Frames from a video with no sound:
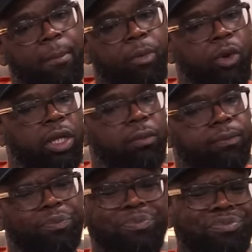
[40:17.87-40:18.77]
that morning,
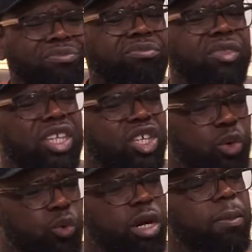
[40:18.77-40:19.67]

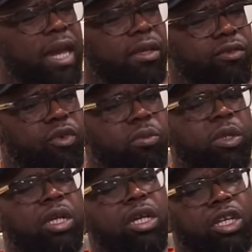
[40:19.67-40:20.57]
you were in the bathroom,
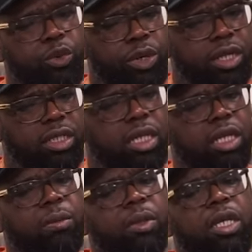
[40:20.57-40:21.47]
you were in the
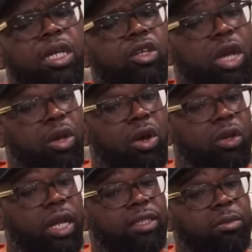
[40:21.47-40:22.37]
tub, you had
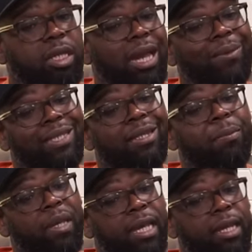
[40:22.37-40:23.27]
called out to me. I was in the
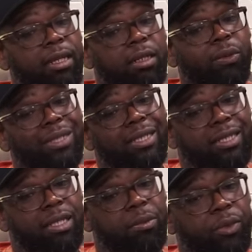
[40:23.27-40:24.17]
bed. It was
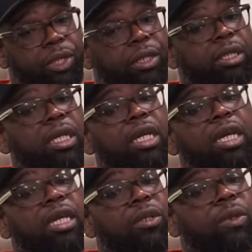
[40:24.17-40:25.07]
six in the morning,
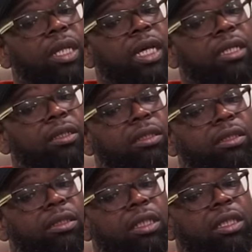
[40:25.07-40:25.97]
and you were like,
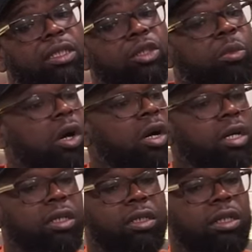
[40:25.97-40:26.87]
uh,
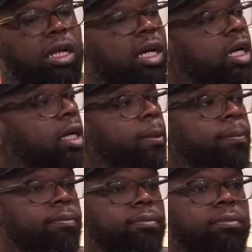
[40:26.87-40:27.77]
"Jamar, um,